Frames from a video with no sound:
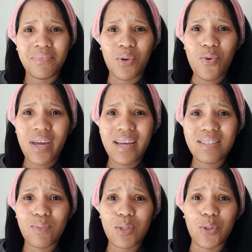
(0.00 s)
who
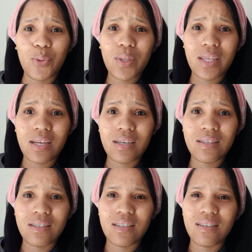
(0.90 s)
cares what you think?
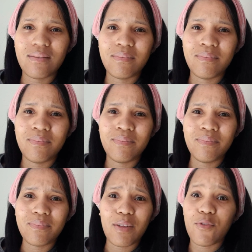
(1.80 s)

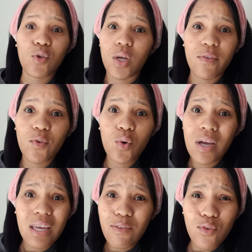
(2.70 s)
if you do, if you
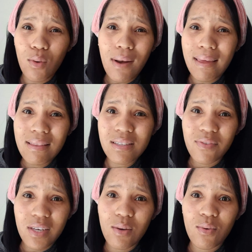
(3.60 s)
if you don't like this
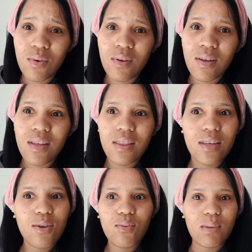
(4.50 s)
video
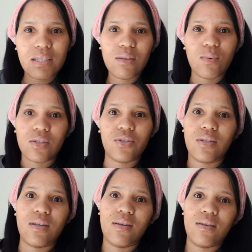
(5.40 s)
then you mustn't watch
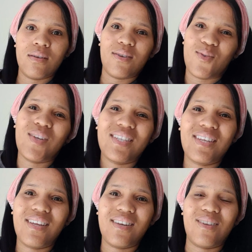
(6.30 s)
it you
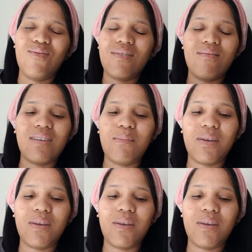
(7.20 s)
understand don't don't come